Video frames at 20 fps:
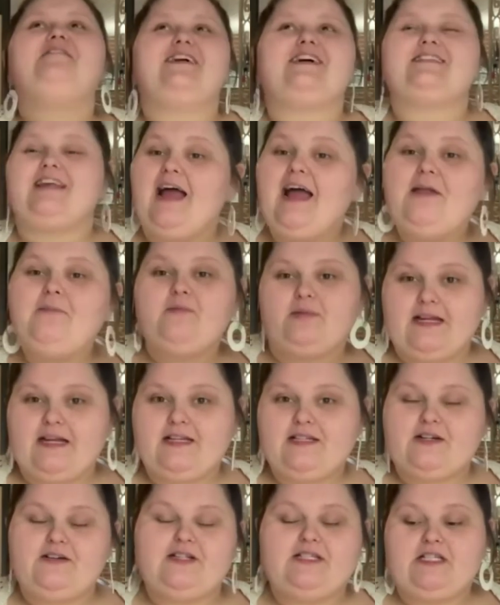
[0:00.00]
because I have been
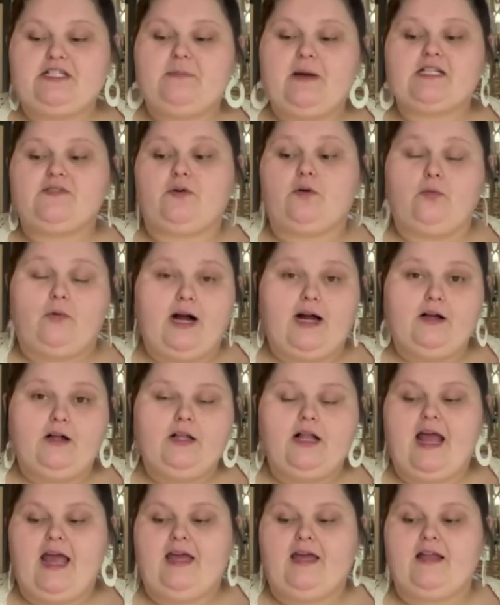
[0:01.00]
planning to go to TJ Maxx for a
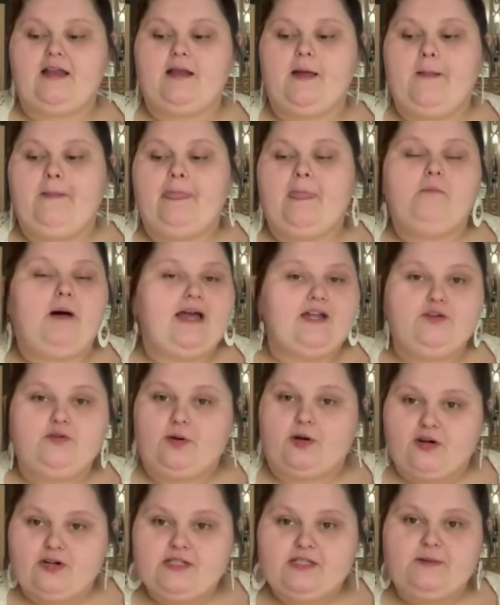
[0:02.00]
while and buy a new
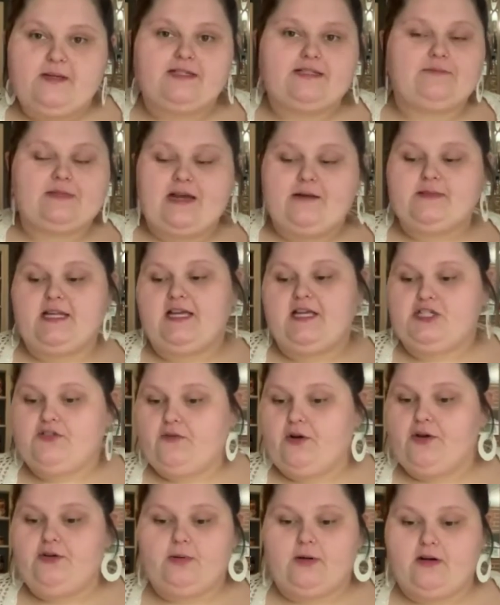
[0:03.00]
purse because sometimes I itch
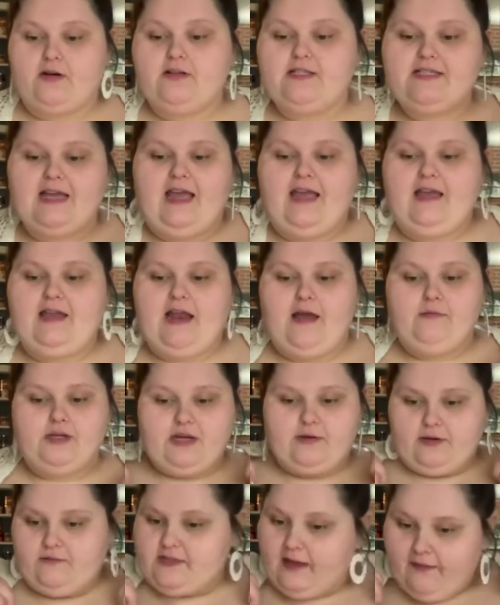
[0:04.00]
for a new purse and I wish
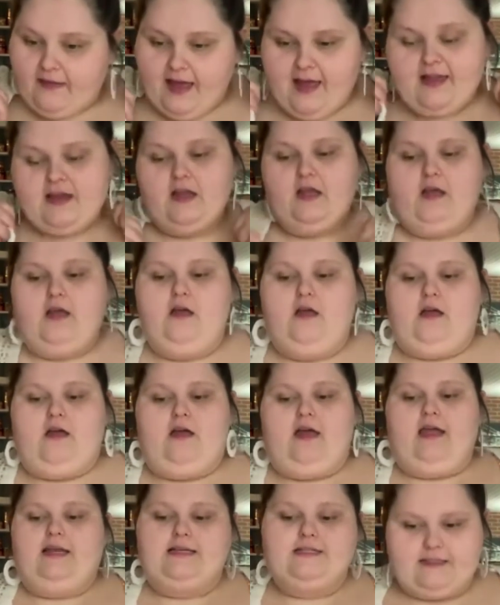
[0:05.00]
I would have done that
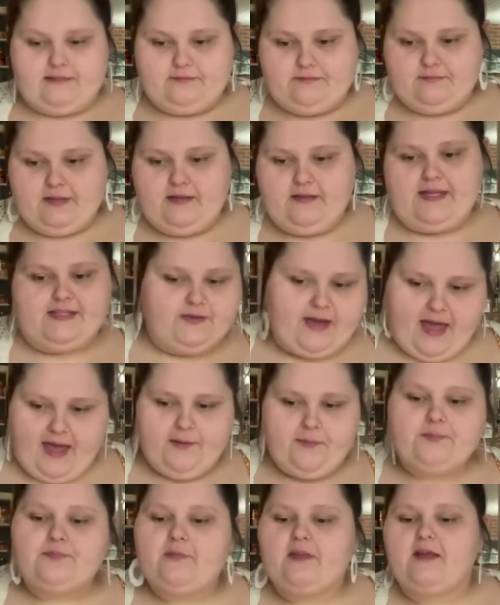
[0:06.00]
and I didn't. That's
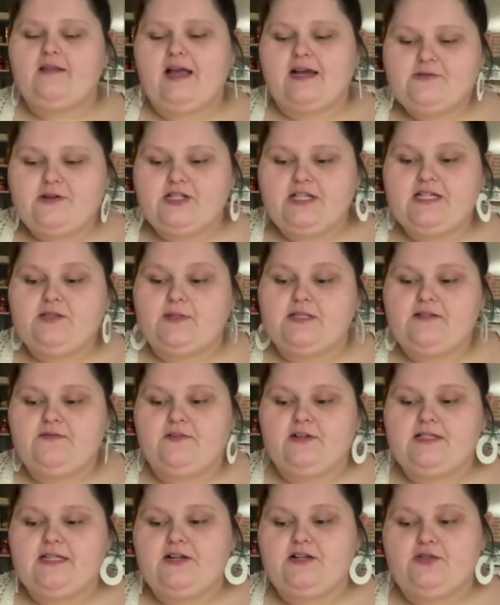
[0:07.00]
okay. Next question is what's the
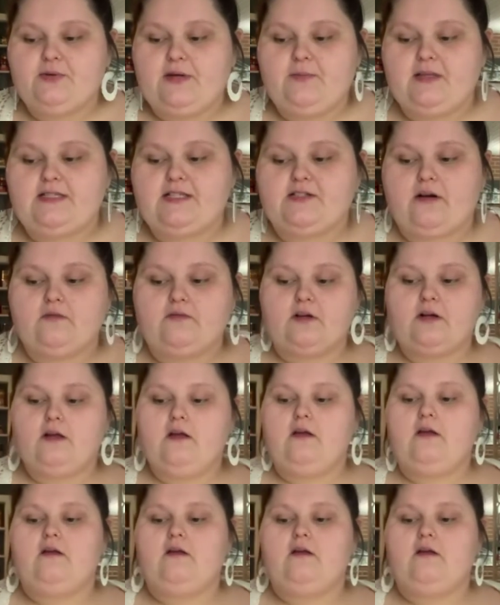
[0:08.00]
first thing you're doing when this is over?